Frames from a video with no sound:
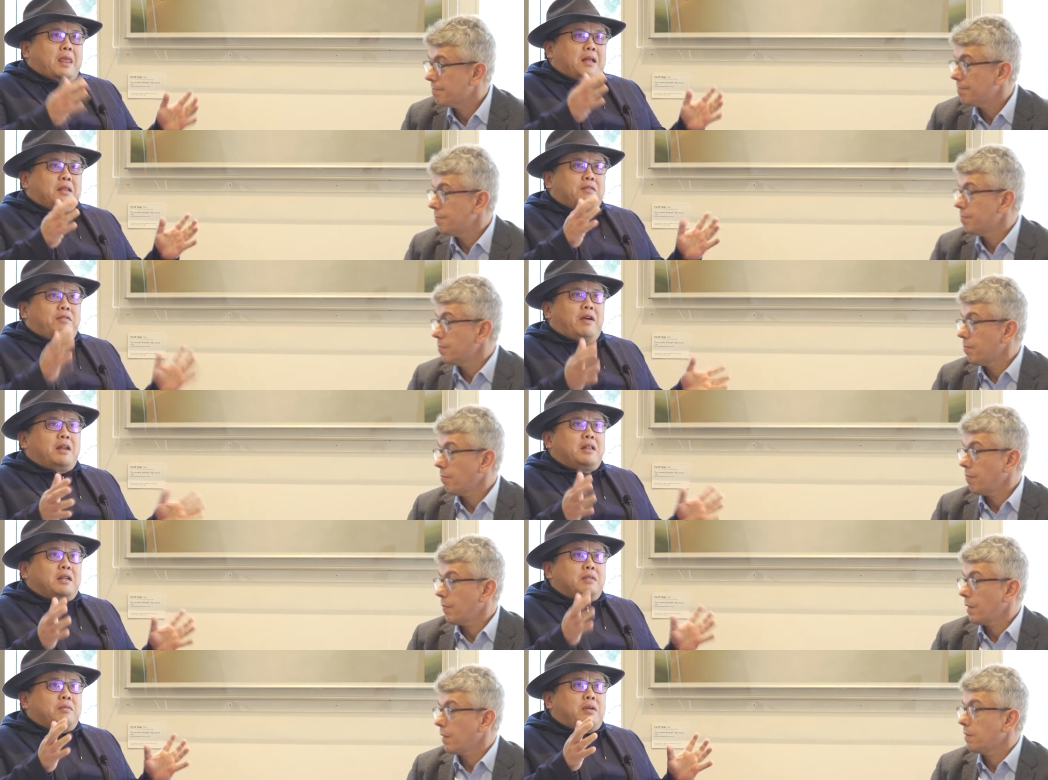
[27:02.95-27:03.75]
Speaker 1: the
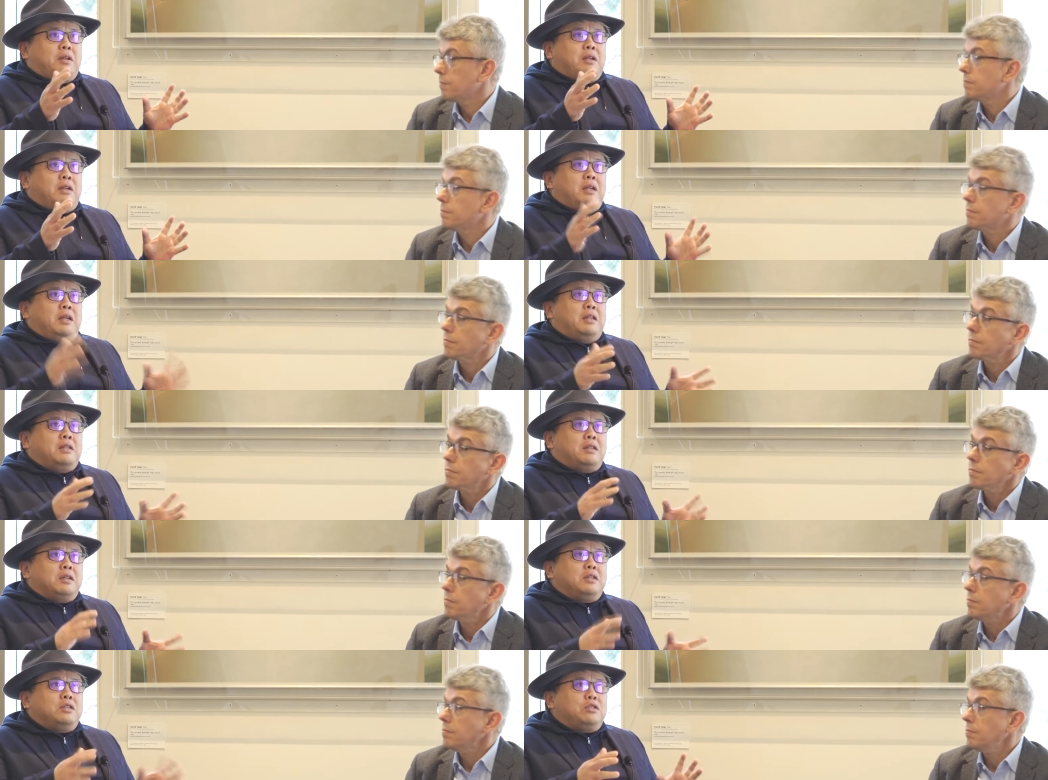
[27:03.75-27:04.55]
fact that when he
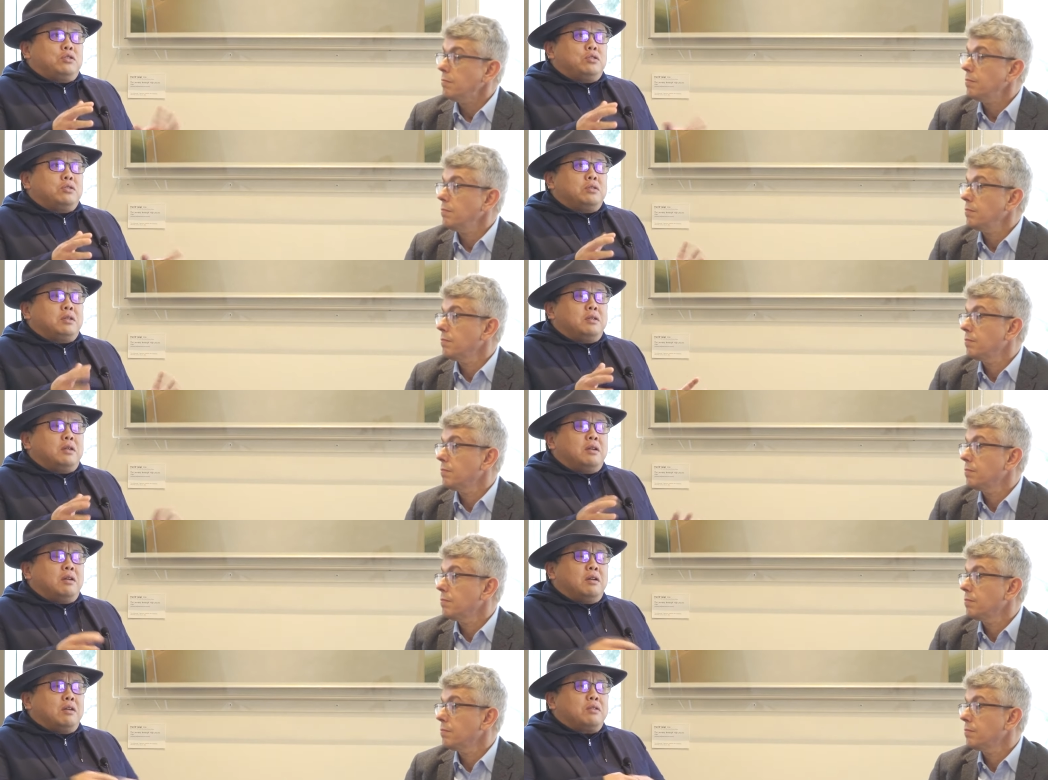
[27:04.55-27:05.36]
hit 32, to,
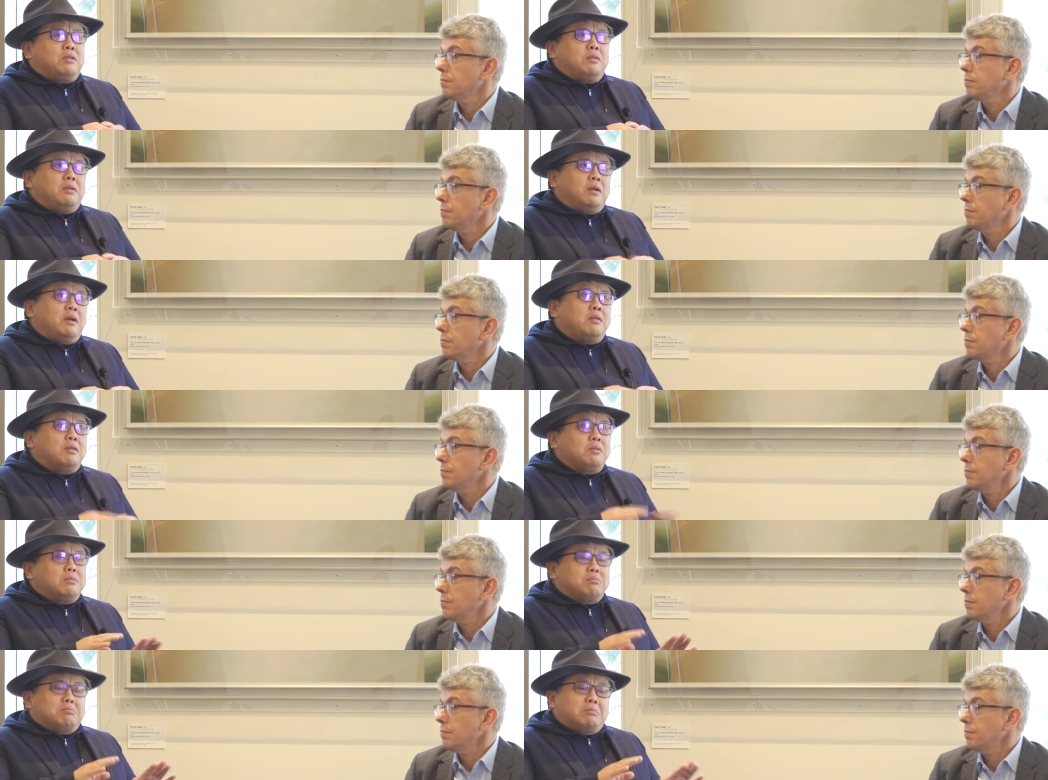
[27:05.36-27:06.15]
and I, I, thought, you know,
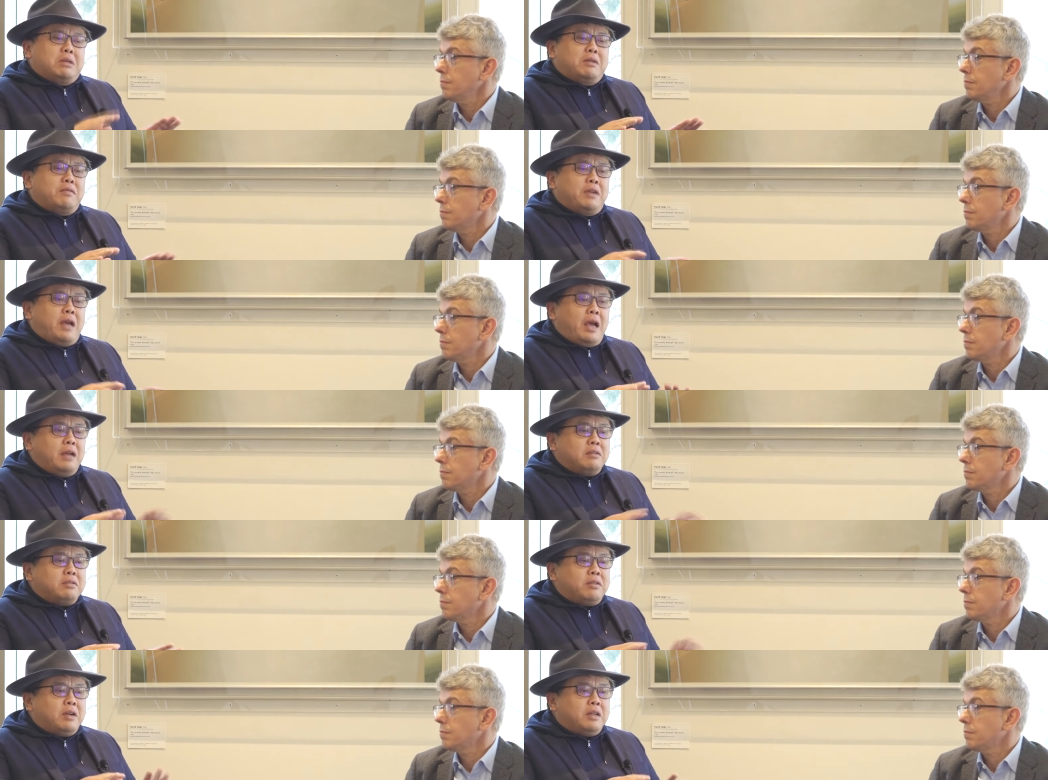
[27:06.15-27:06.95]
look, if he
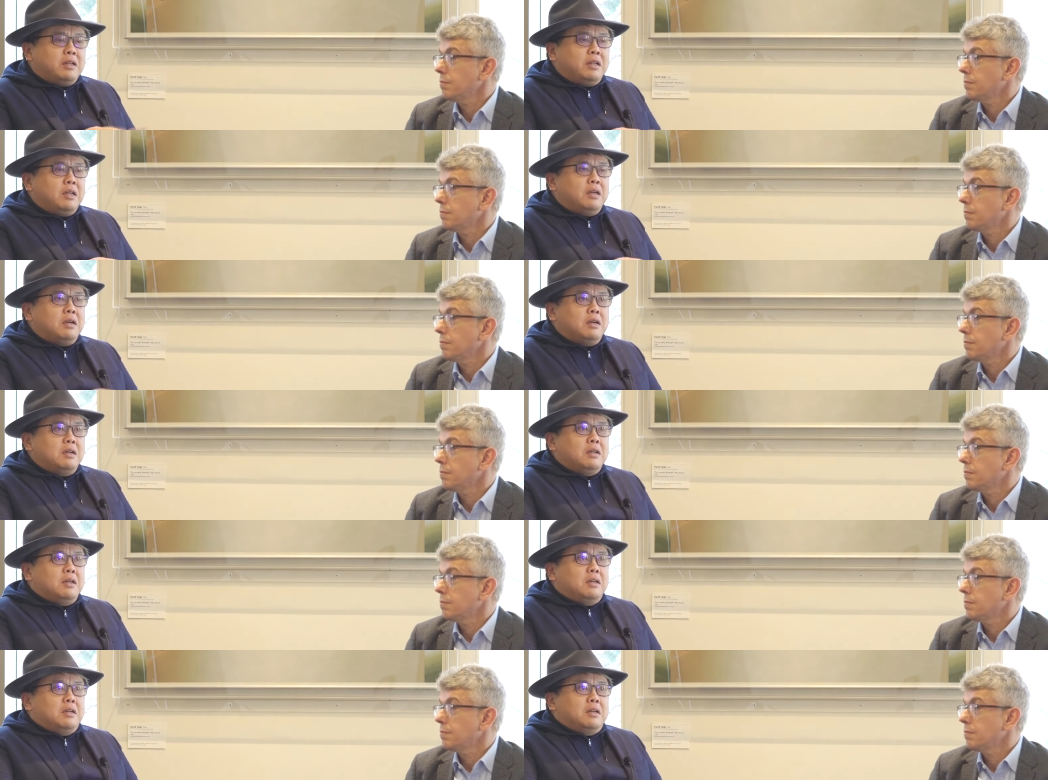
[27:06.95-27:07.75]
hangs around here
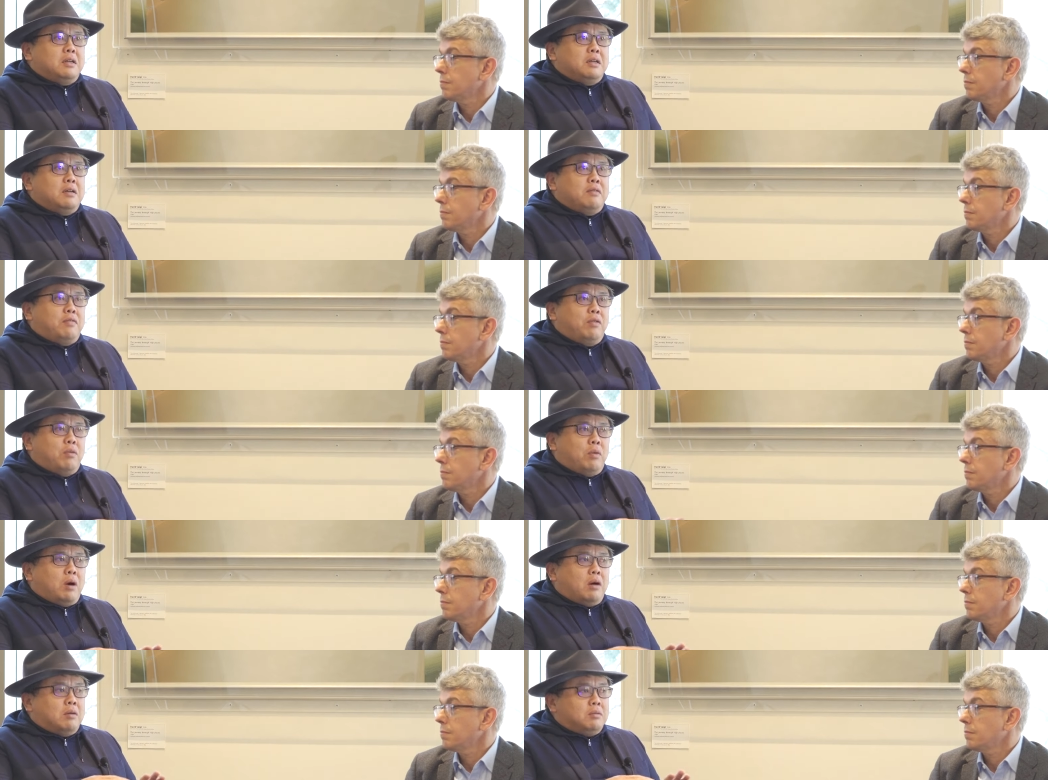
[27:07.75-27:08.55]
for a
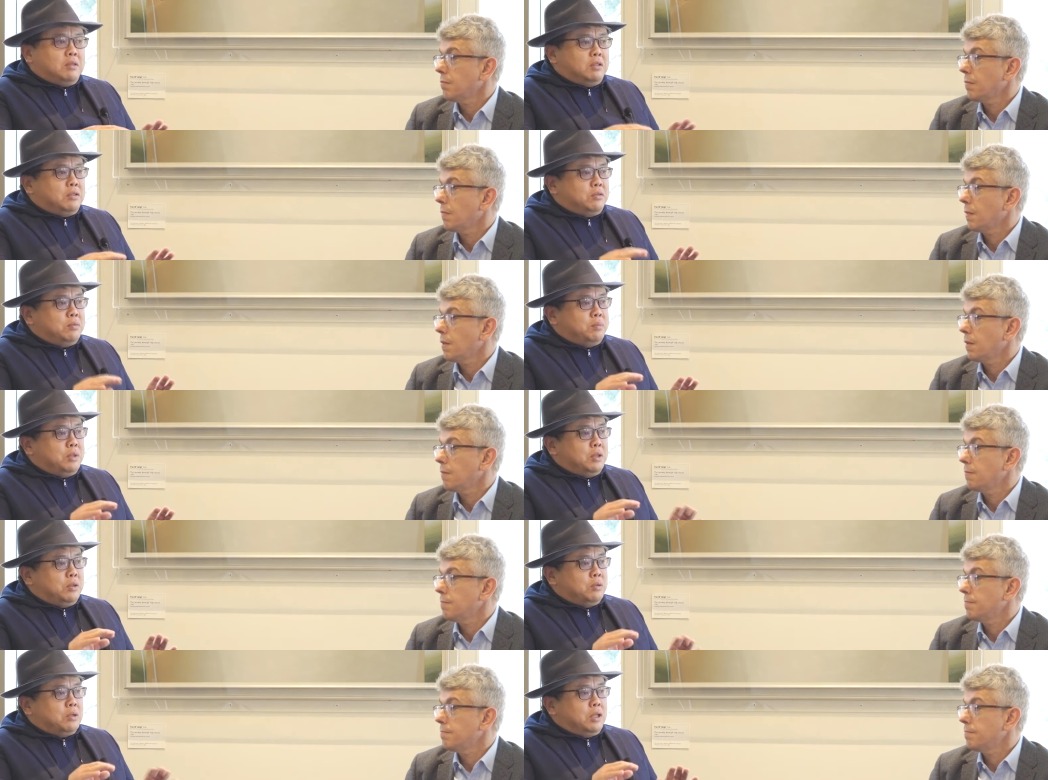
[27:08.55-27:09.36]
while, this will
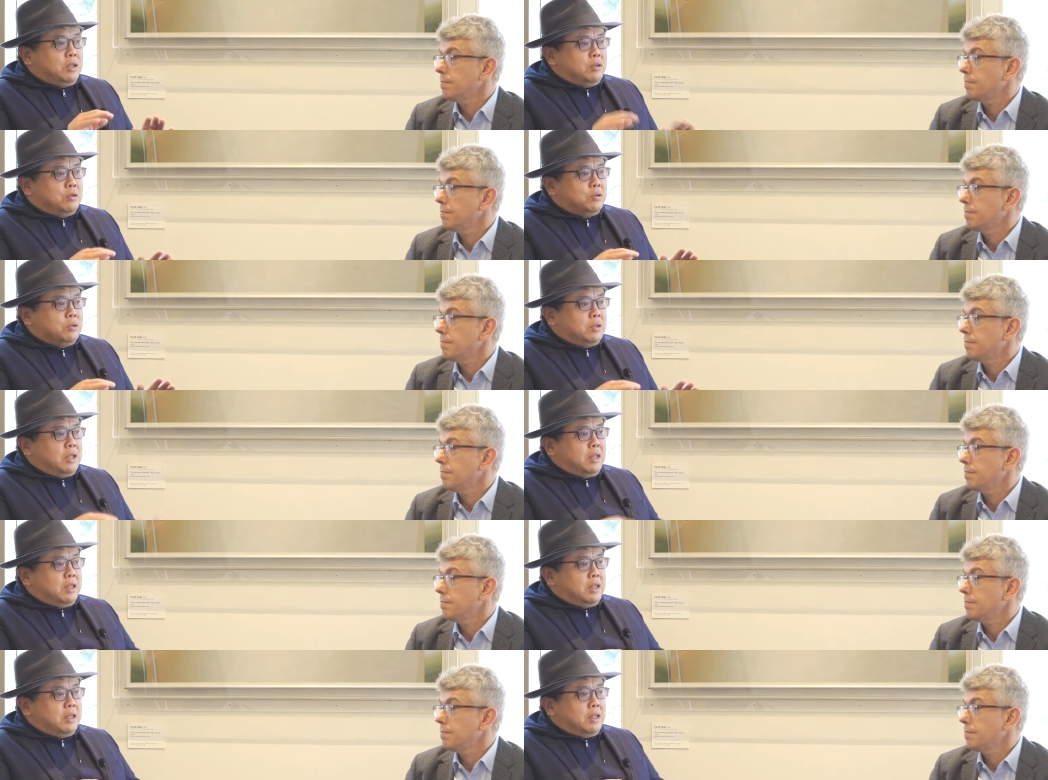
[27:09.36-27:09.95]
be looking good.